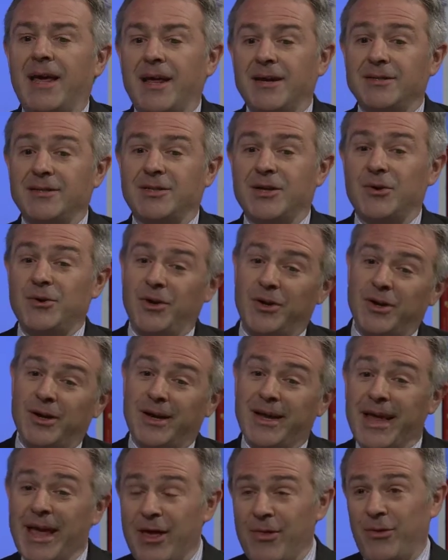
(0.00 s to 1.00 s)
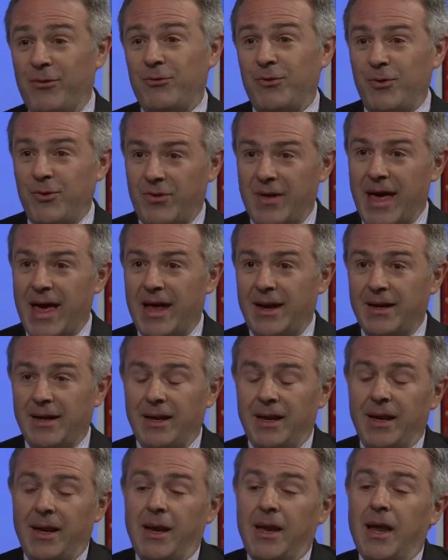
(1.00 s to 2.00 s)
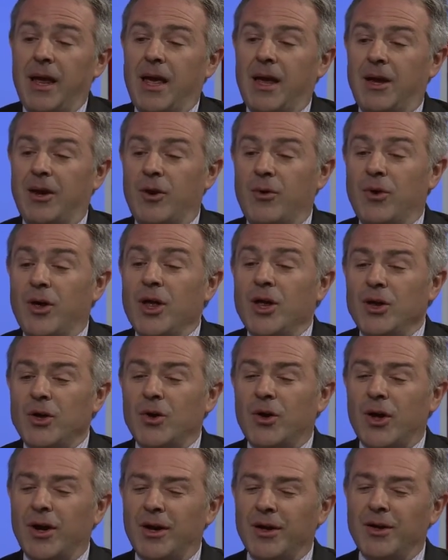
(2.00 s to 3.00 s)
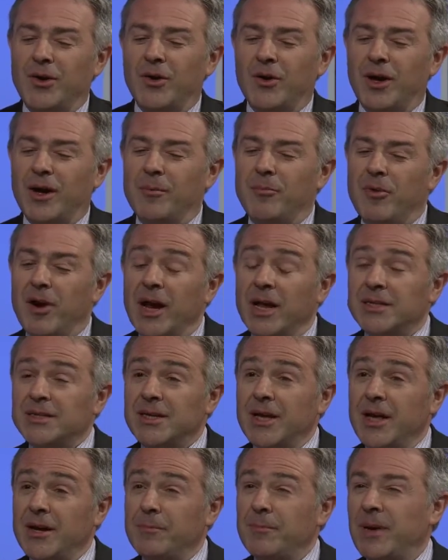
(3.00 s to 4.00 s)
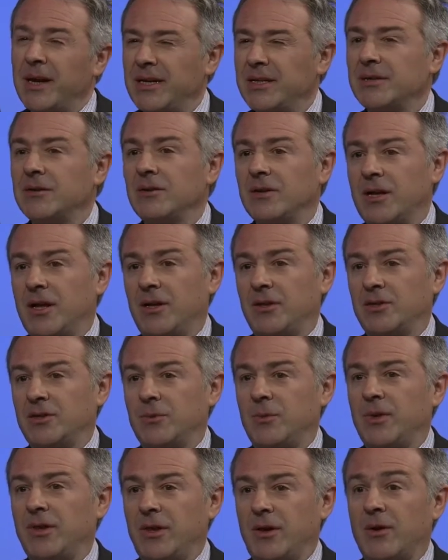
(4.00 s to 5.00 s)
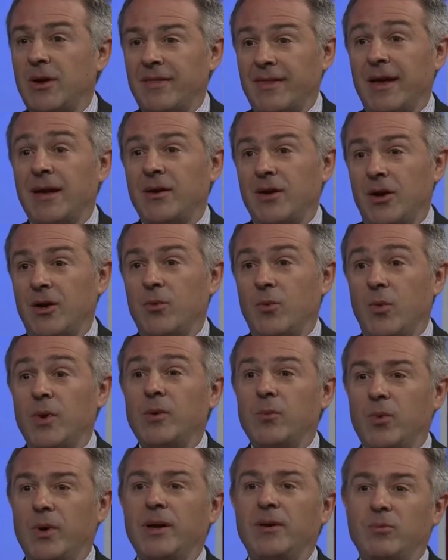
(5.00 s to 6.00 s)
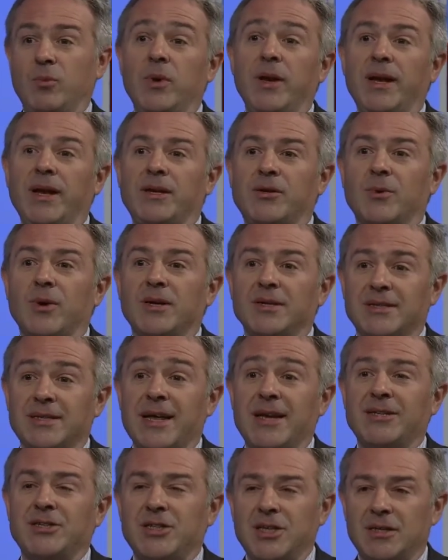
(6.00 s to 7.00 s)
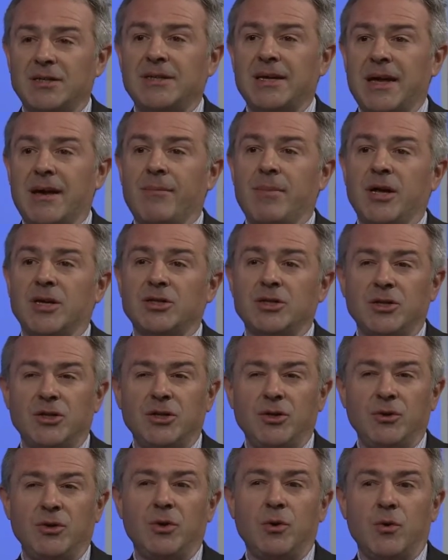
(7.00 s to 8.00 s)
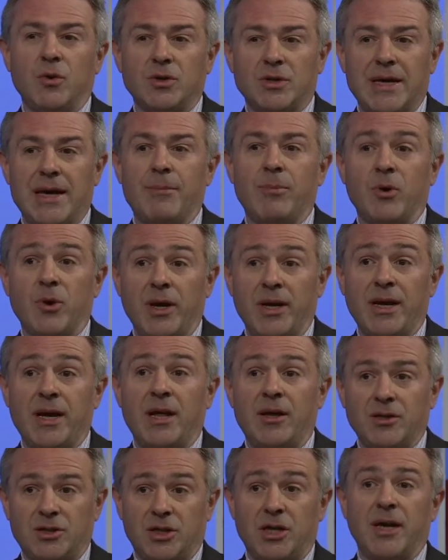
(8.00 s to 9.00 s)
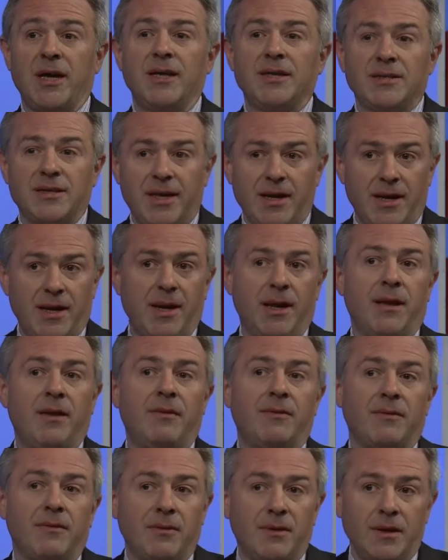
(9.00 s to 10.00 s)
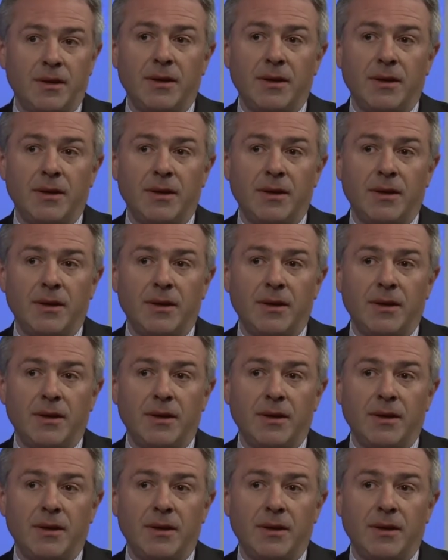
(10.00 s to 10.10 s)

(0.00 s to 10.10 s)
and so you know to get through that, you know, you're gonna you're gonna bring a certain political culture with you. And I think you know we we, we need to understand just how much New York tabloid mm. culture mm. is in his